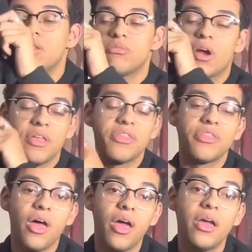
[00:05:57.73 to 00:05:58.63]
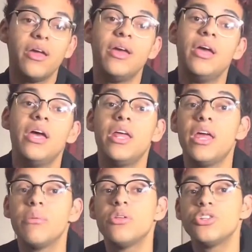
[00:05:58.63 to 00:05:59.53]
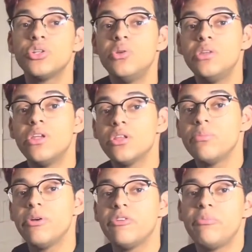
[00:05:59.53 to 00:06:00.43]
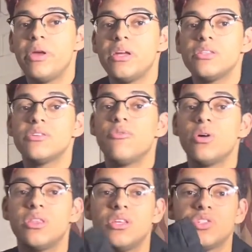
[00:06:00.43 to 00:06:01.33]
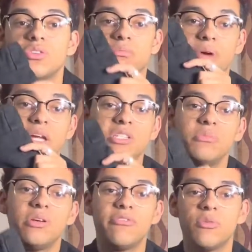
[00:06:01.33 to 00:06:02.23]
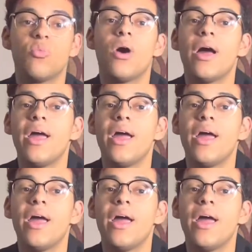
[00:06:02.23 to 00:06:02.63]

right thigh. And I am going to show you another pair of pants of what this reminds me of and why I